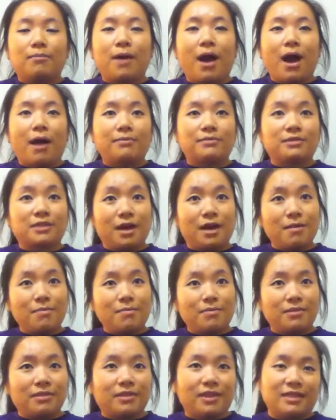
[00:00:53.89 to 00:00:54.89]
popped
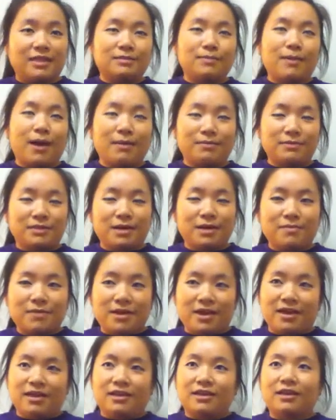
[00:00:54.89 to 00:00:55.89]
up
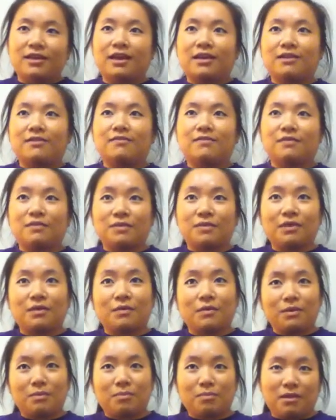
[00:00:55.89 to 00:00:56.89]
and kind of you
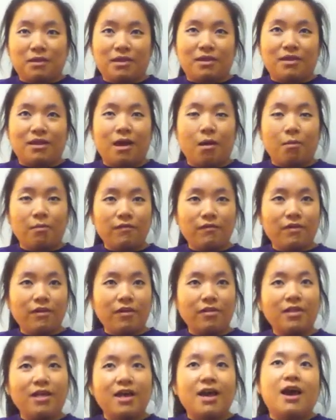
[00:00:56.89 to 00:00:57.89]
think would be
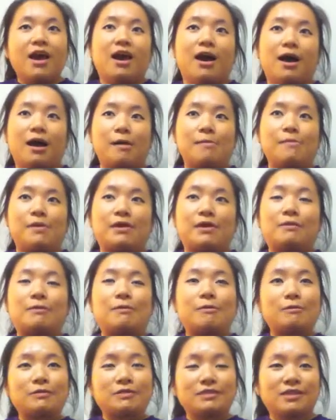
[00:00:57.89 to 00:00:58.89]
helpful, and you
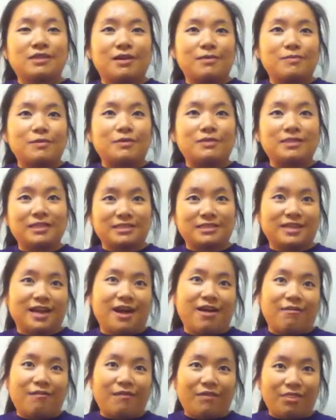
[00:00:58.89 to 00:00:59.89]
go to them, you sit
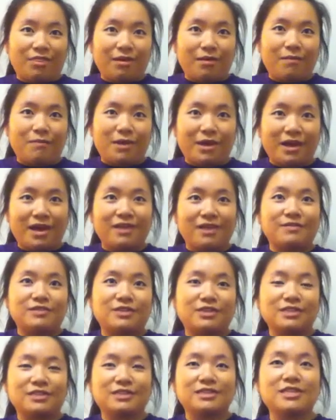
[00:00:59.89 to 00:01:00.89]
down with them and kind of
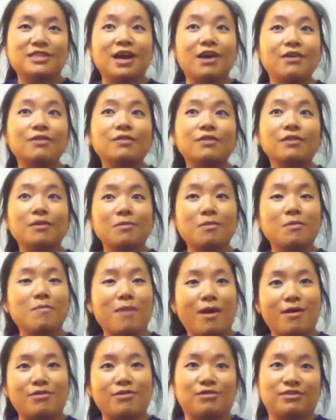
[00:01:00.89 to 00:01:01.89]
just tell them
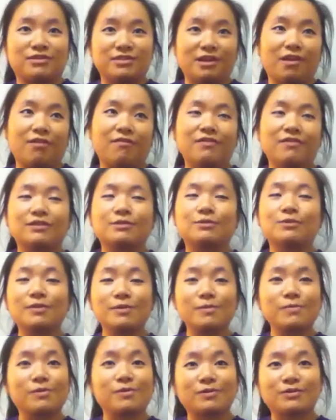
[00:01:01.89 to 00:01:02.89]
about yourself. It's
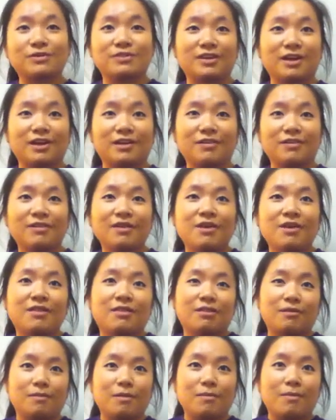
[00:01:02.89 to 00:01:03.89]
really important to tell
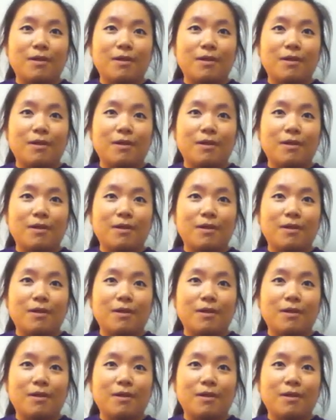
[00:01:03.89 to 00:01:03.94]
them